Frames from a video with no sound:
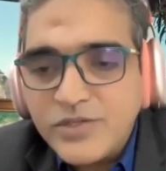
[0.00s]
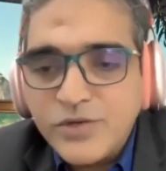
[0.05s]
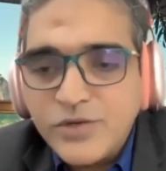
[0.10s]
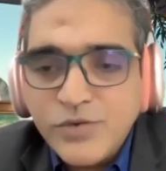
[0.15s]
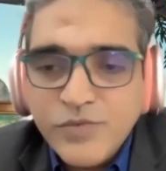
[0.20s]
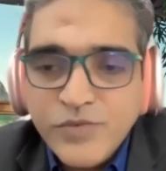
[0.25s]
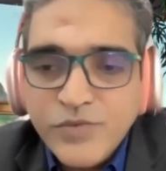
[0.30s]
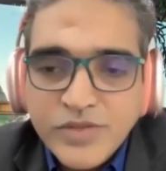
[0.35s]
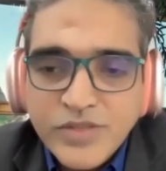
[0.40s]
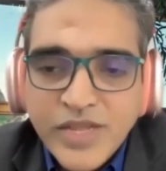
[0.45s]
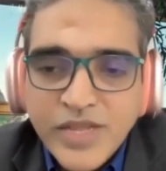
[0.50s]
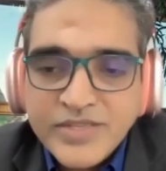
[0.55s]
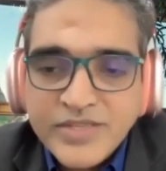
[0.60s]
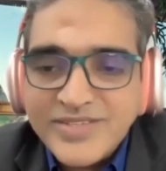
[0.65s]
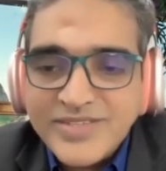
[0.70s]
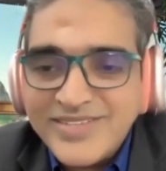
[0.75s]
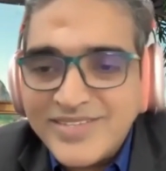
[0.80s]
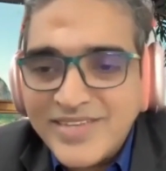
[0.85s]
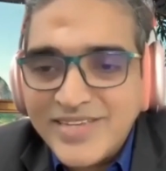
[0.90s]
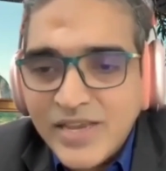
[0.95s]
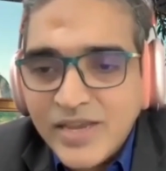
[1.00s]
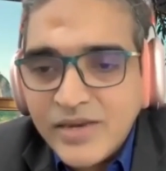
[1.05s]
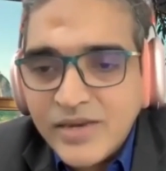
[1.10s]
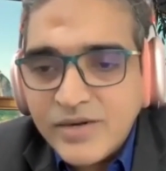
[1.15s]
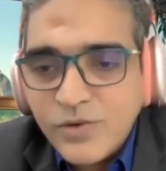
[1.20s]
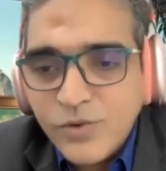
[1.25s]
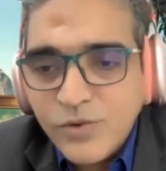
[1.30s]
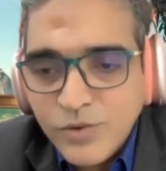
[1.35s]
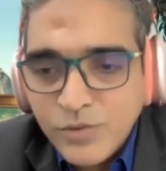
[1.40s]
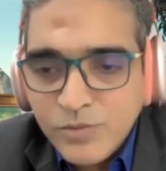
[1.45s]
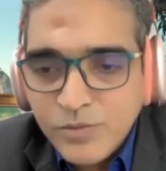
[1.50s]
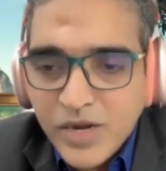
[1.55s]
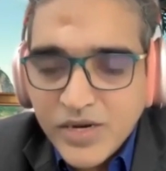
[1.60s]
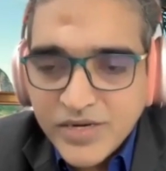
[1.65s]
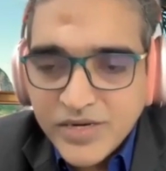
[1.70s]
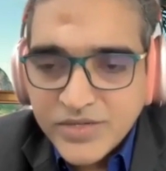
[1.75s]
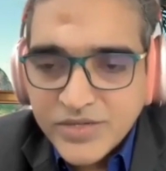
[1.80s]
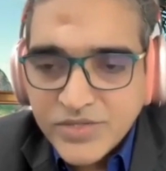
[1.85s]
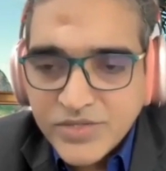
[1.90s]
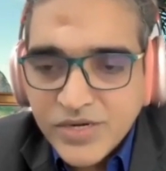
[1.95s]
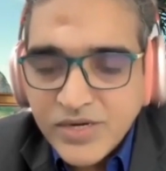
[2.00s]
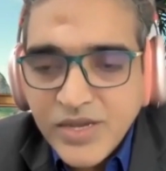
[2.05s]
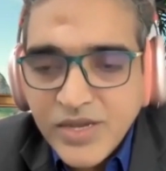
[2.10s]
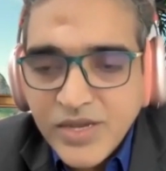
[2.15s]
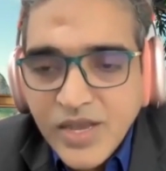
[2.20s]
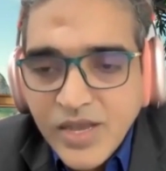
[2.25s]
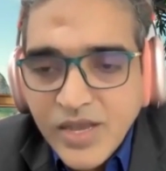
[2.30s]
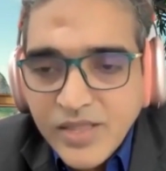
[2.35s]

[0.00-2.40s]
So that's the second go-to-market strategy.